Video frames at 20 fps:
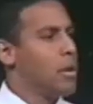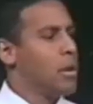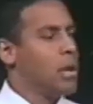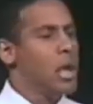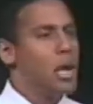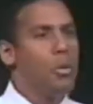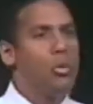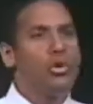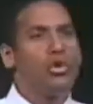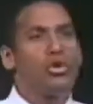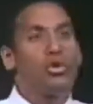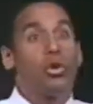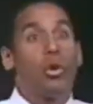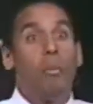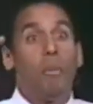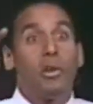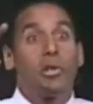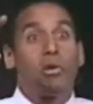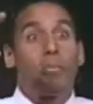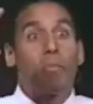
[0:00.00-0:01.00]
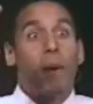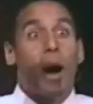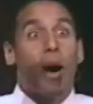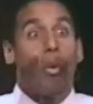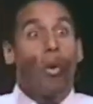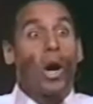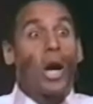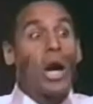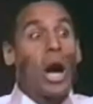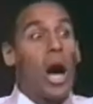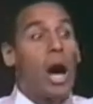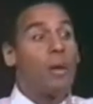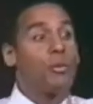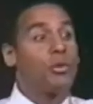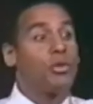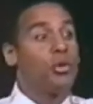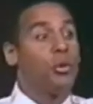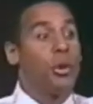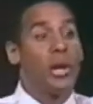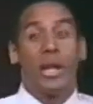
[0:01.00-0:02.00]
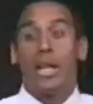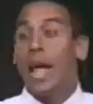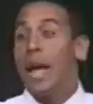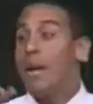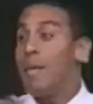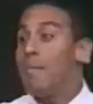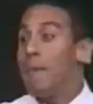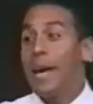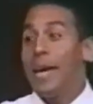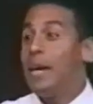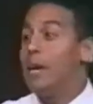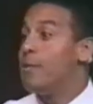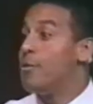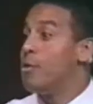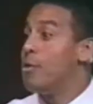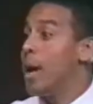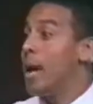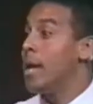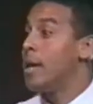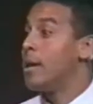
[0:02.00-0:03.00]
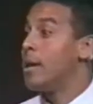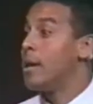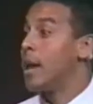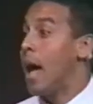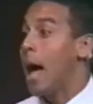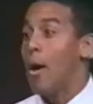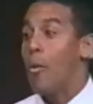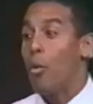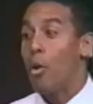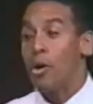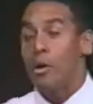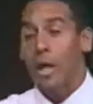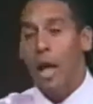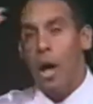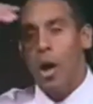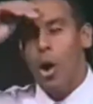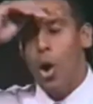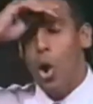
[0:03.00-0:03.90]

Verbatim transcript: It was so much about what God was doing. And that, my interview ended. I walked out.